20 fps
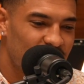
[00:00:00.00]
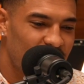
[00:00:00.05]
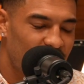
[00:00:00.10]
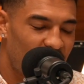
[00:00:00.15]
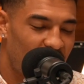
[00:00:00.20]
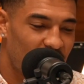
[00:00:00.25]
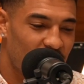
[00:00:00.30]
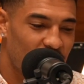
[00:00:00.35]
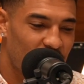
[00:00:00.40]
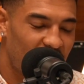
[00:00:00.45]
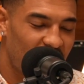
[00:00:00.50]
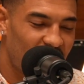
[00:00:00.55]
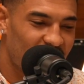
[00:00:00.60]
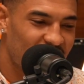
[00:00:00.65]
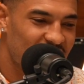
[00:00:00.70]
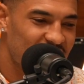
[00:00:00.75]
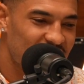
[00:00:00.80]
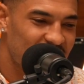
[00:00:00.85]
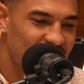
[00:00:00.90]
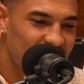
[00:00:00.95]
riding
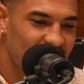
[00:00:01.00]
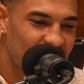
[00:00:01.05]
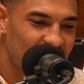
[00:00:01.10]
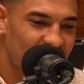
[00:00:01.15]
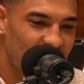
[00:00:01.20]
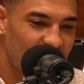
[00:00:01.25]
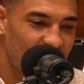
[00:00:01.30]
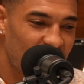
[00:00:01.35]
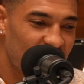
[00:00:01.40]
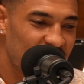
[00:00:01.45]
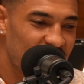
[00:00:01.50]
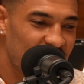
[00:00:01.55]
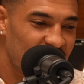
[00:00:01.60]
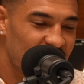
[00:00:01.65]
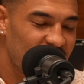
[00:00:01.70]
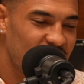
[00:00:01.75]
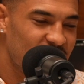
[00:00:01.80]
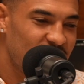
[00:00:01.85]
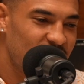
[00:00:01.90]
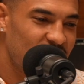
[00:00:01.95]
bikes,
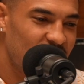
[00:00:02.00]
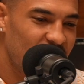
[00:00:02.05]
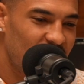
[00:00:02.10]
fishing.